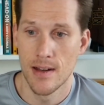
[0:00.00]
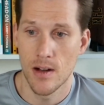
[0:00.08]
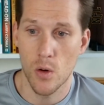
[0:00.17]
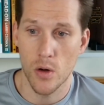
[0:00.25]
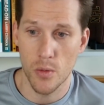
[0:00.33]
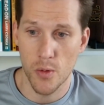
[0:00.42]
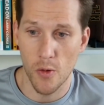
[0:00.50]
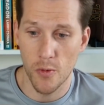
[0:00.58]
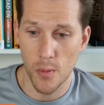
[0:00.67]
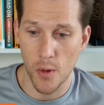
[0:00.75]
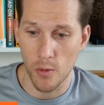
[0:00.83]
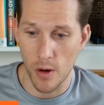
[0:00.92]
according to Pro
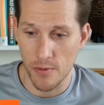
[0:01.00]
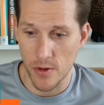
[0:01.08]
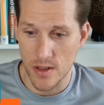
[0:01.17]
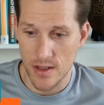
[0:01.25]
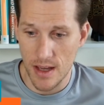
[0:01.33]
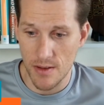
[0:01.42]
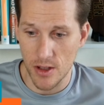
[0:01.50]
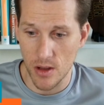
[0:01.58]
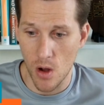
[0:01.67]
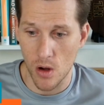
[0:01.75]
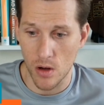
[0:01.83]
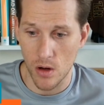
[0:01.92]
Football Reference.
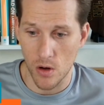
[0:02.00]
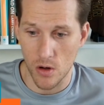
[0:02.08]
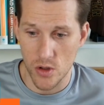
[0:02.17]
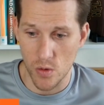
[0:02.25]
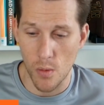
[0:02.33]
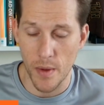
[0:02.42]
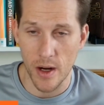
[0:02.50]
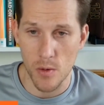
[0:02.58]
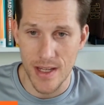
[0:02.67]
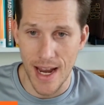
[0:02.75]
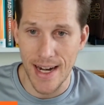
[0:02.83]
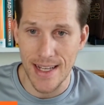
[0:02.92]
Jerome Baker
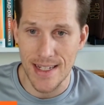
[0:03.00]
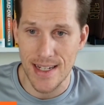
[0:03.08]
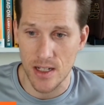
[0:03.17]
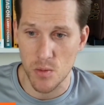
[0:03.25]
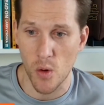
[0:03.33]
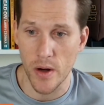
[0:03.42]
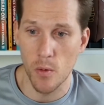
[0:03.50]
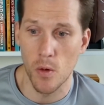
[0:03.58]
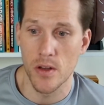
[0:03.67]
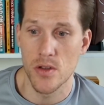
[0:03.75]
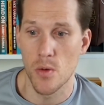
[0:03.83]
was 86.1.